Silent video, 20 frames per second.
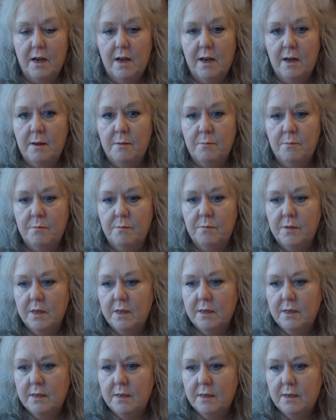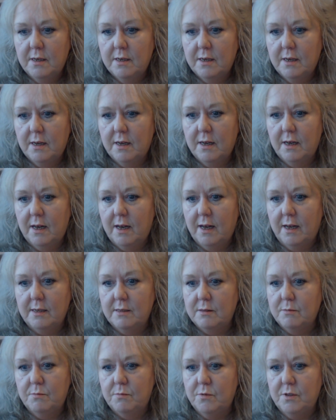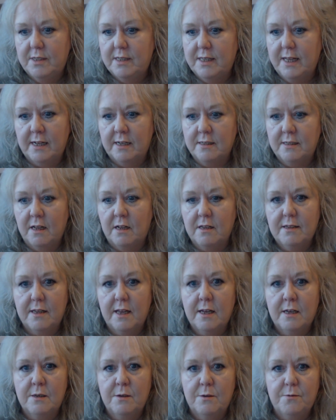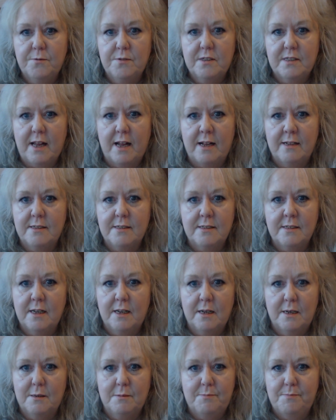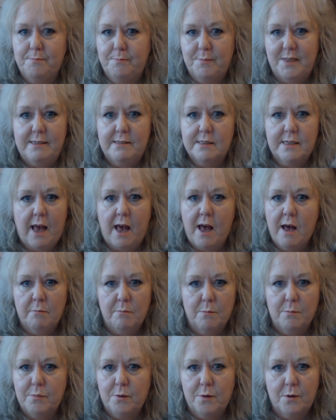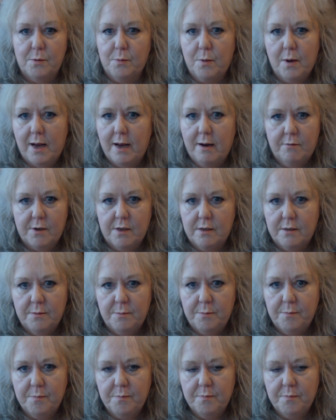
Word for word: Um, I would think nothing of standing at a peace camp or whatever.